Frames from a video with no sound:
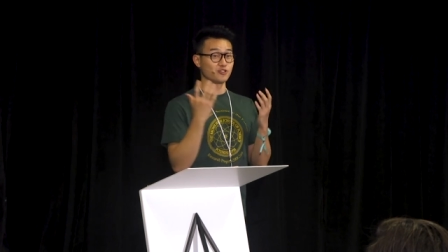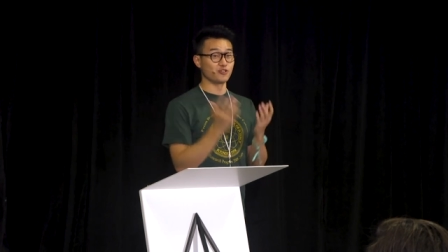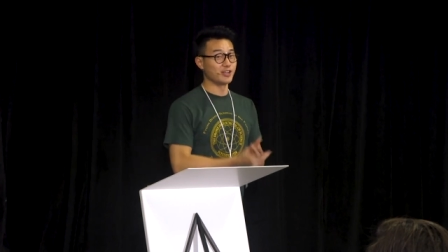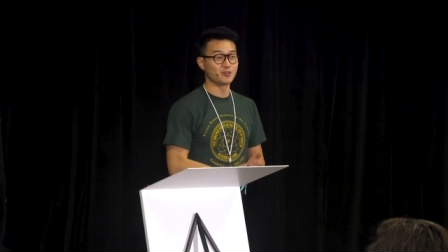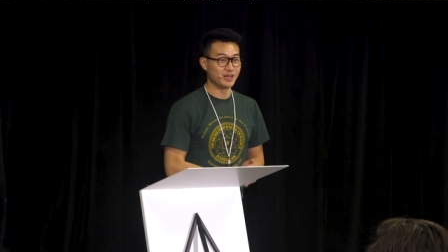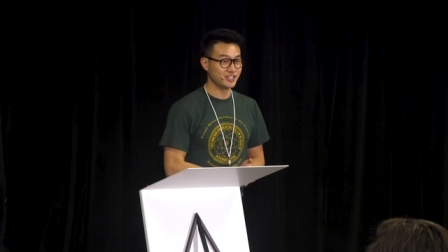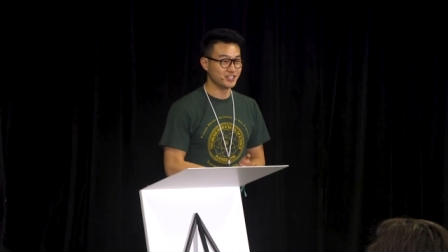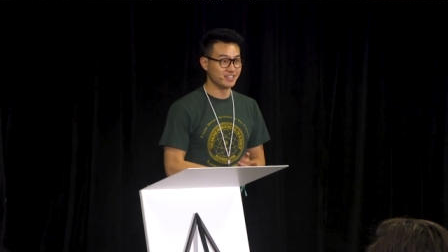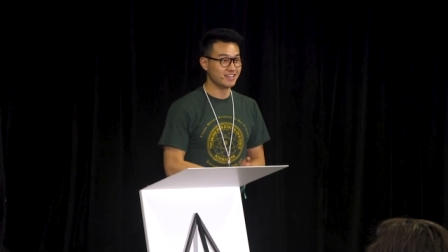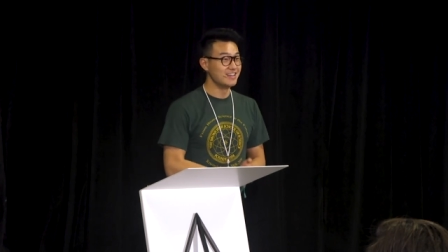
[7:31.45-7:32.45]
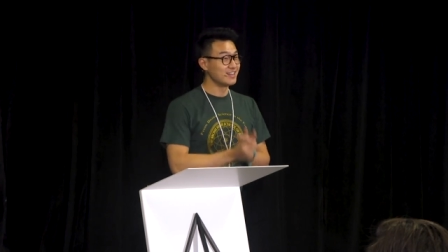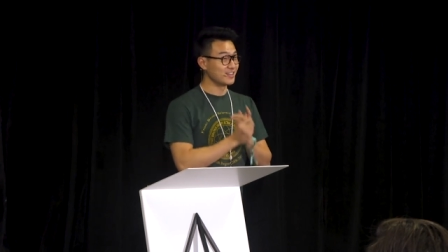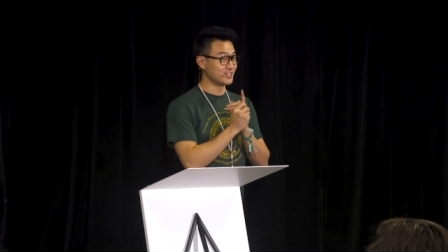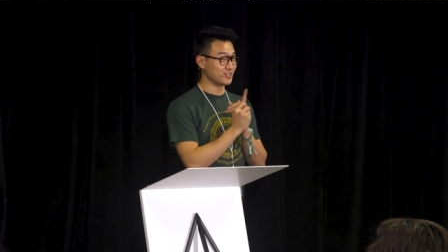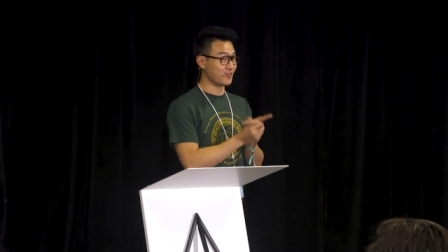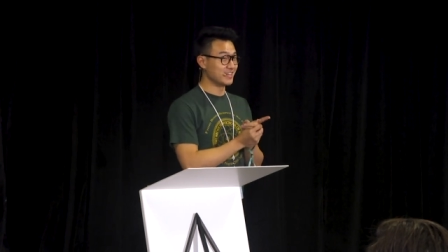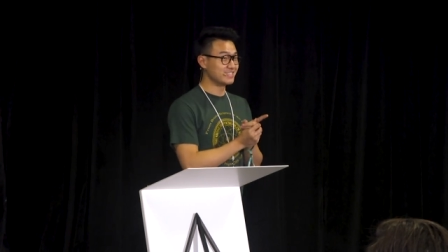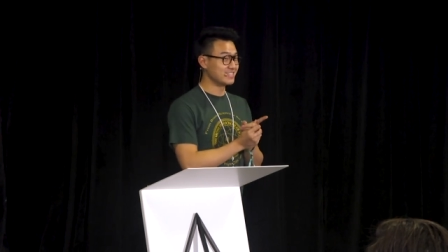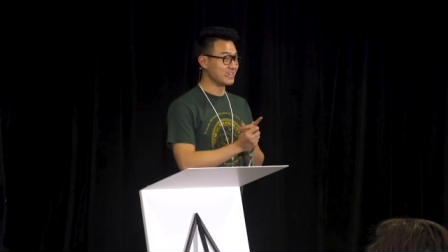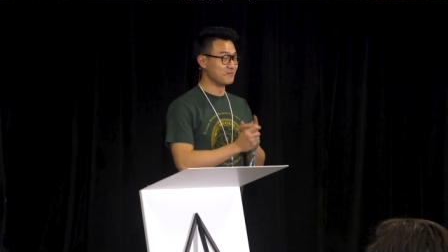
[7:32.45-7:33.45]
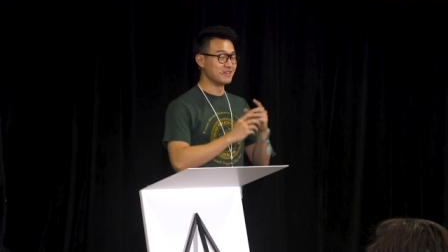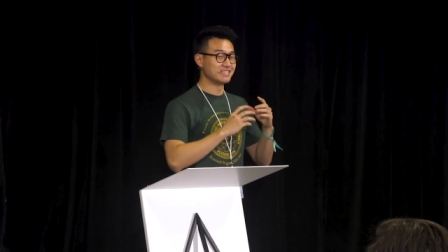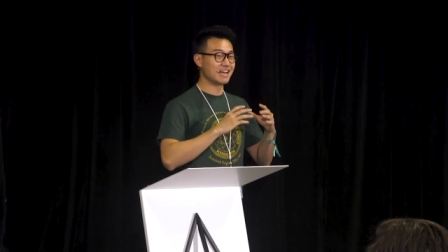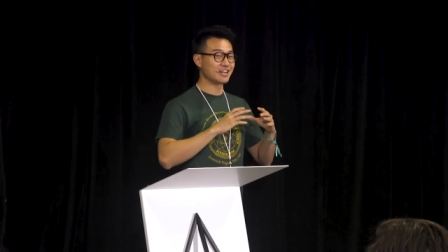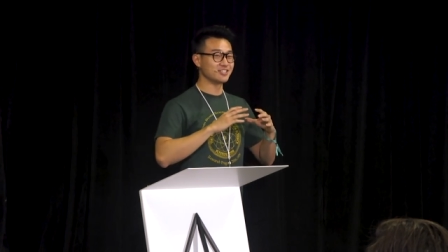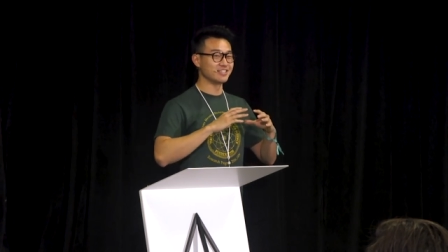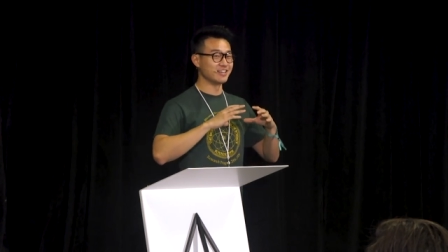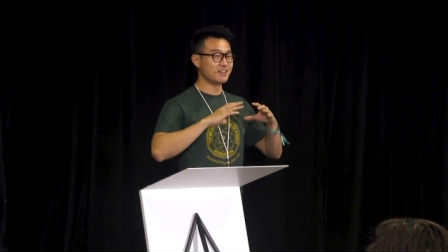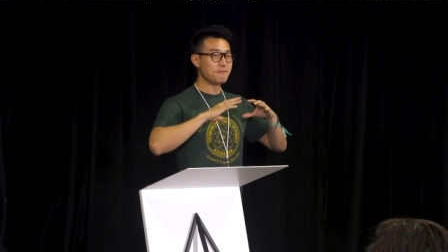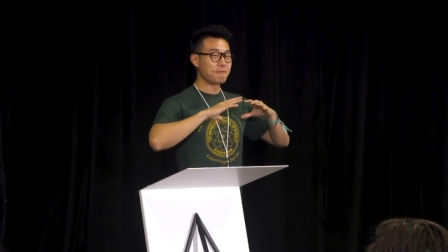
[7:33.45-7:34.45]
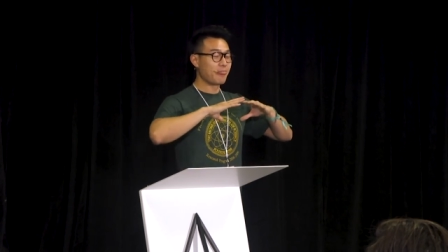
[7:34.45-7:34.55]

Great question, because the grants team is actually